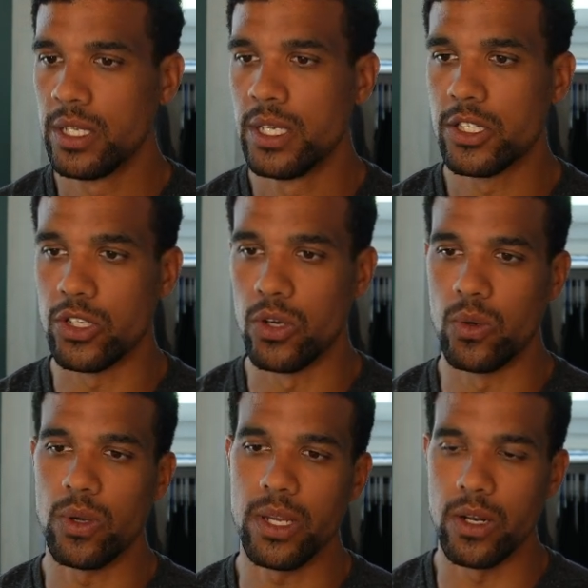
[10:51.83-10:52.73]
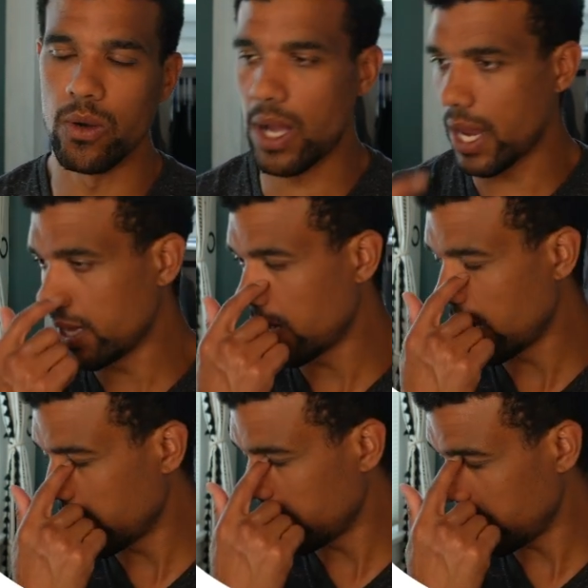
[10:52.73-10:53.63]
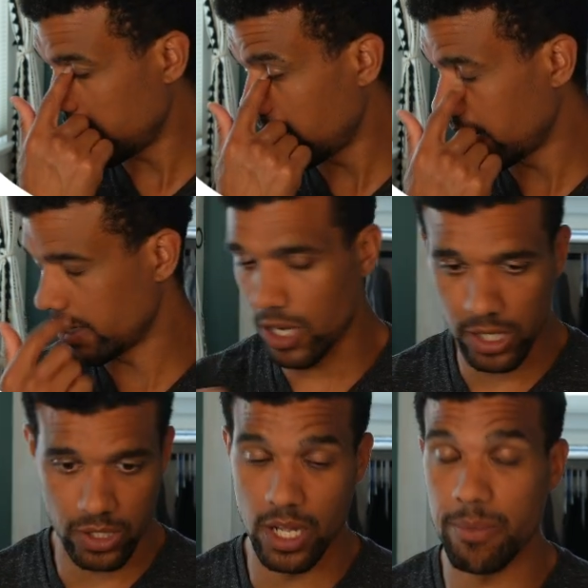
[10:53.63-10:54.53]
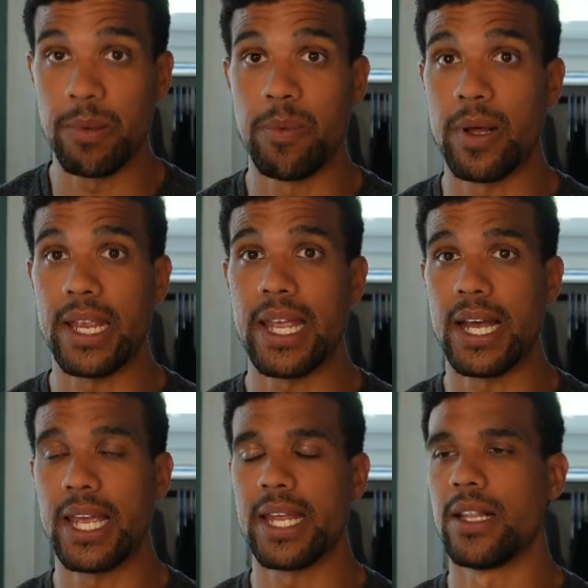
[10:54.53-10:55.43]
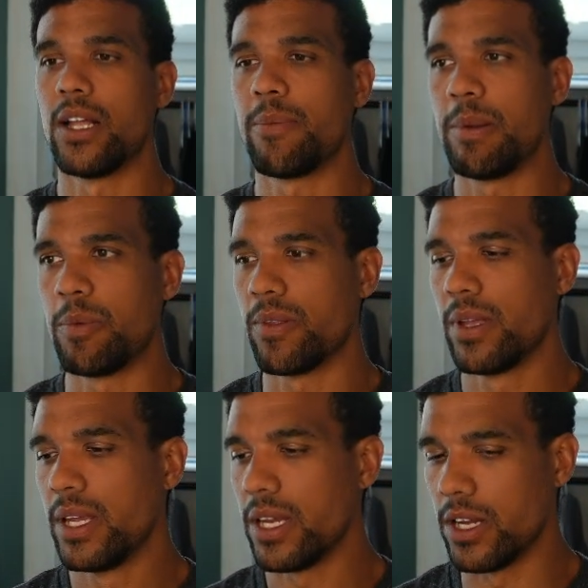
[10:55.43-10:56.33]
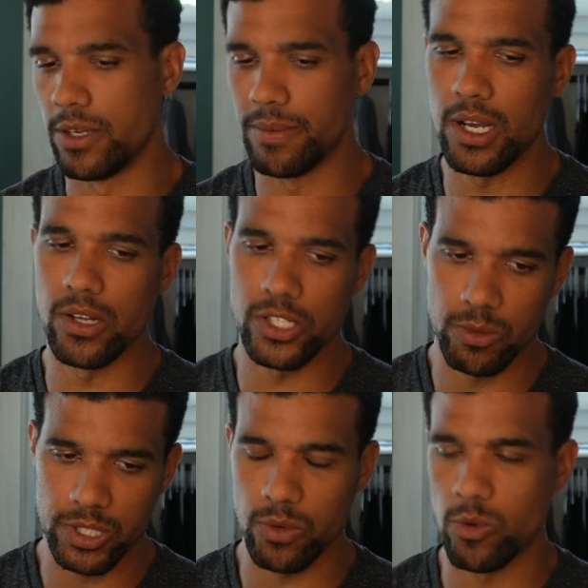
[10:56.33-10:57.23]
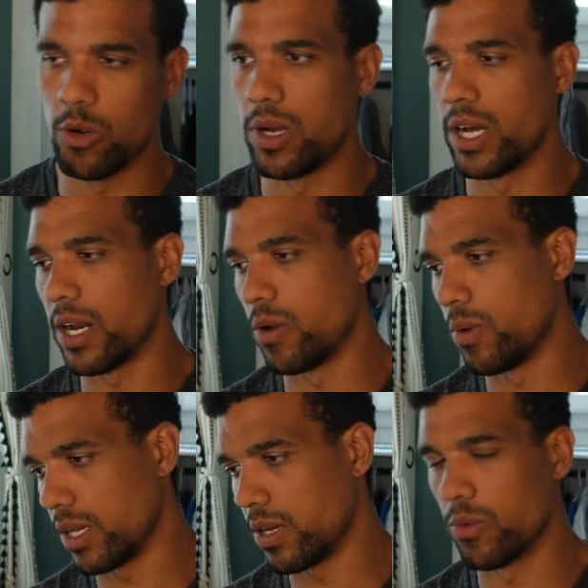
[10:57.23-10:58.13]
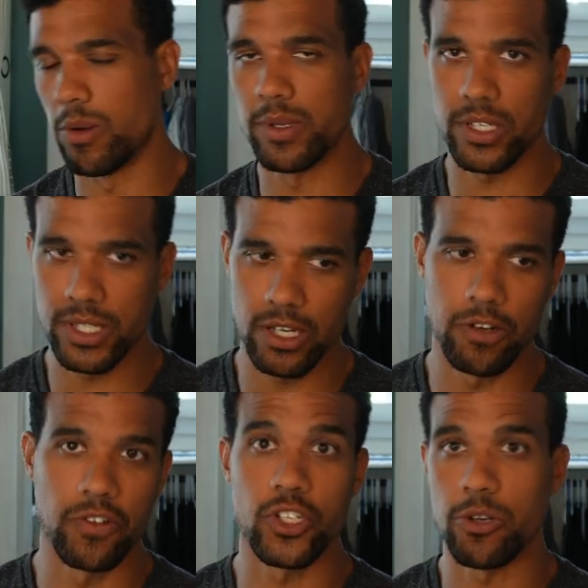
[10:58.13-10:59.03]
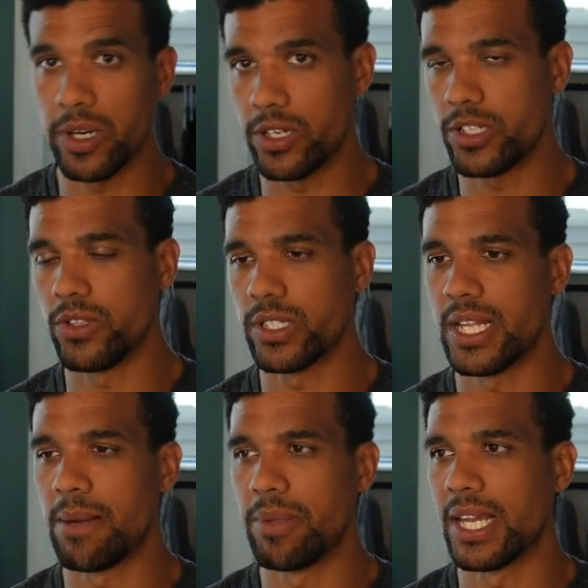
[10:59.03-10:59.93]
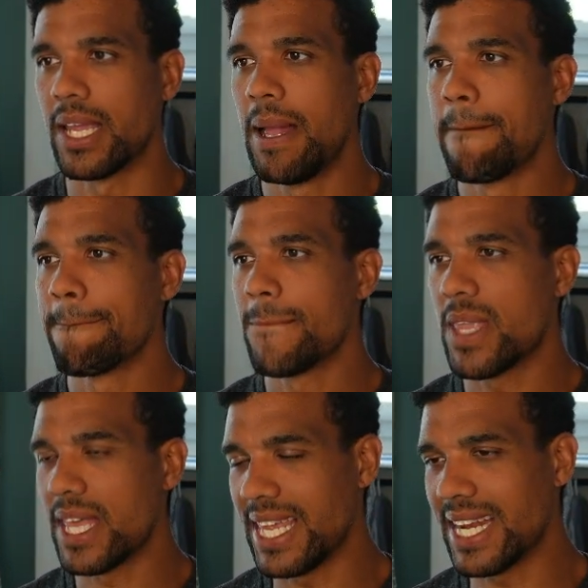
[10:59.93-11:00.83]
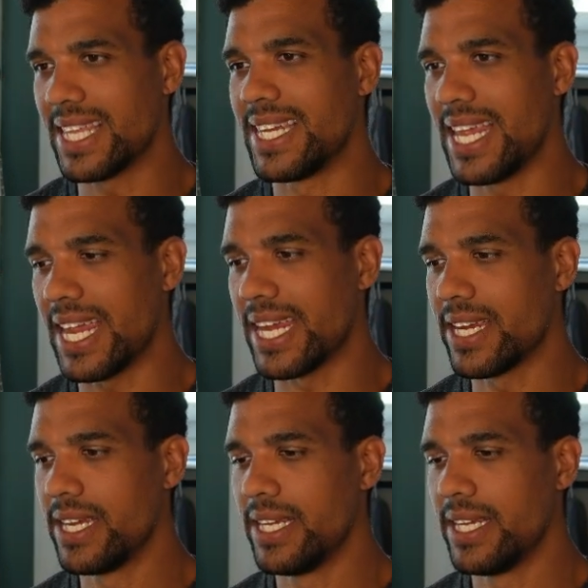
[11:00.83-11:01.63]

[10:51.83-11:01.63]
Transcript: So, I talk to a lot of people about AI, and a lot of people, oh, it's too much like a robot. I don't want, robots are going to take over, Terminator 2, this and that. But like at the end of the day,